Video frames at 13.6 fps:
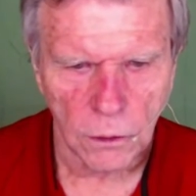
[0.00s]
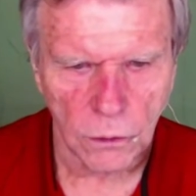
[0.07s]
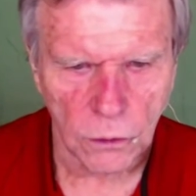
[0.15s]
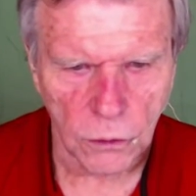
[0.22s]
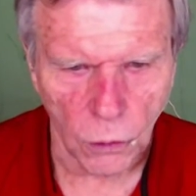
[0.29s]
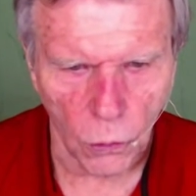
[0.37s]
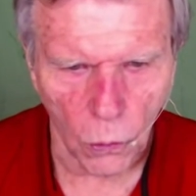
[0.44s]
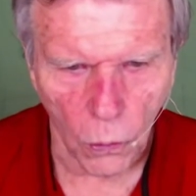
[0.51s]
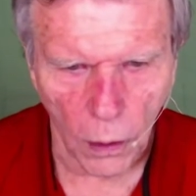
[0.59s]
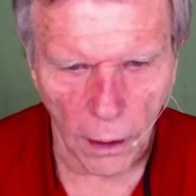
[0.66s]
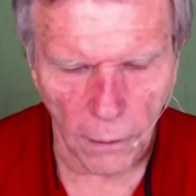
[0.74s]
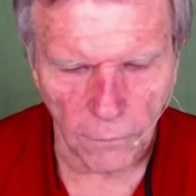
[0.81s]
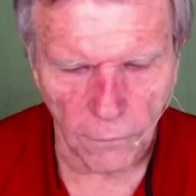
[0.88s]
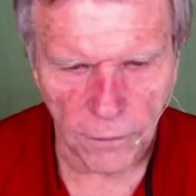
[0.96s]

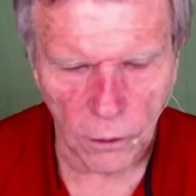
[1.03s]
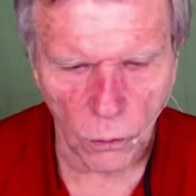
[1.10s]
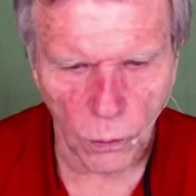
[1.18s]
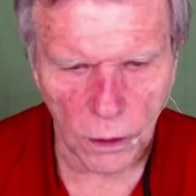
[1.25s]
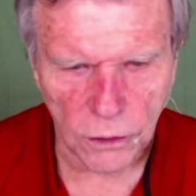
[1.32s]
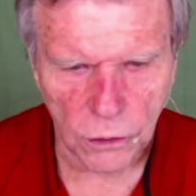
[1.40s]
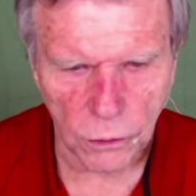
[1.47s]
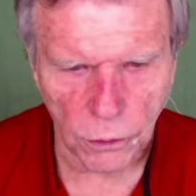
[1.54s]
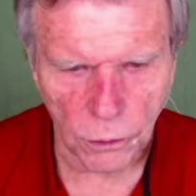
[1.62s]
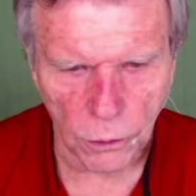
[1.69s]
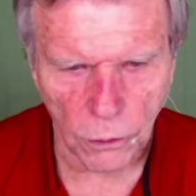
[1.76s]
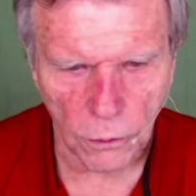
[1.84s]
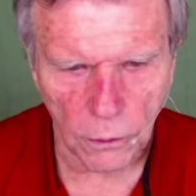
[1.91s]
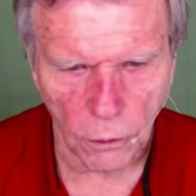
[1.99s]
So, Phil,
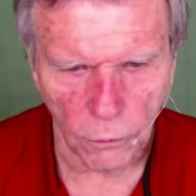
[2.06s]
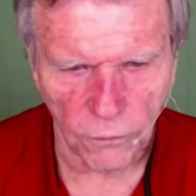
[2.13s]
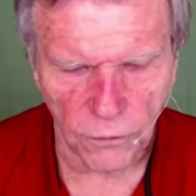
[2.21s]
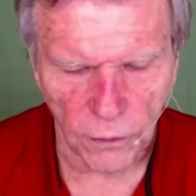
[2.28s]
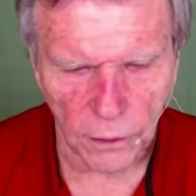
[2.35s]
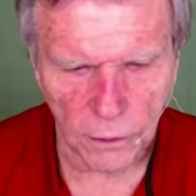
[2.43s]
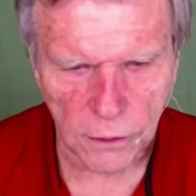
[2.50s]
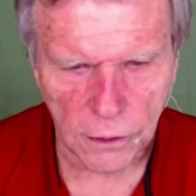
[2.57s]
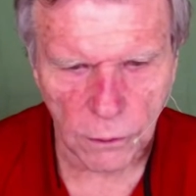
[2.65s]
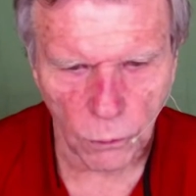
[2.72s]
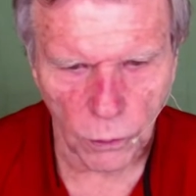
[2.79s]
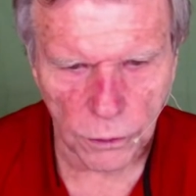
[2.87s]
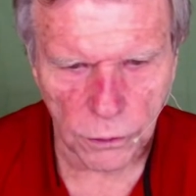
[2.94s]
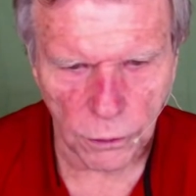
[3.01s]
or Phyllis,
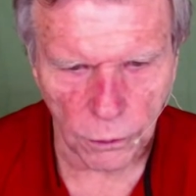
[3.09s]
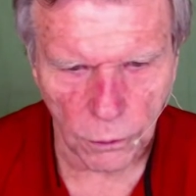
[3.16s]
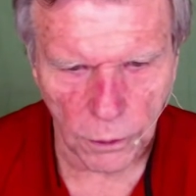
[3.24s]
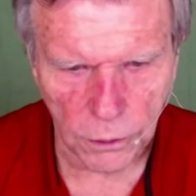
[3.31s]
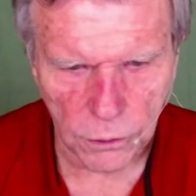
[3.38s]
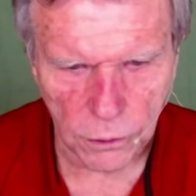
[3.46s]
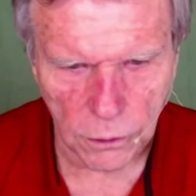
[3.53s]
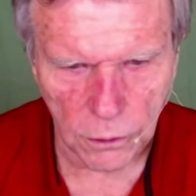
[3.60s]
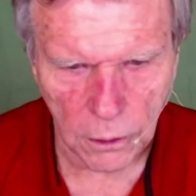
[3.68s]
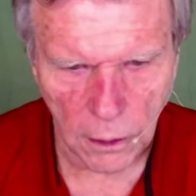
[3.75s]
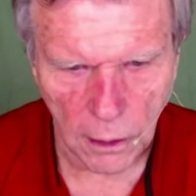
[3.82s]
what's your question?